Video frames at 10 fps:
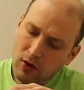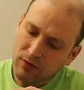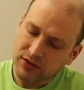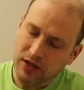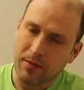
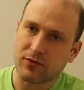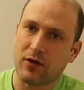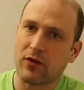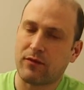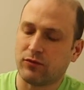Obviously, sometimes
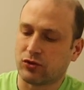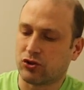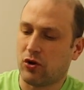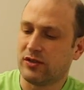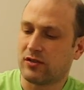you have no
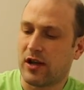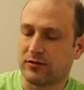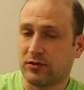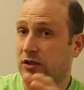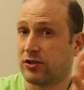choice.
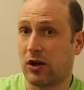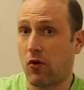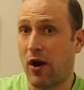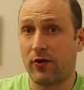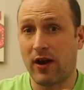Like the
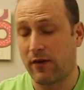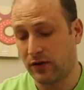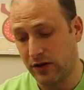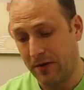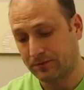taco, I don't have
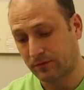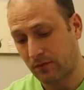it here.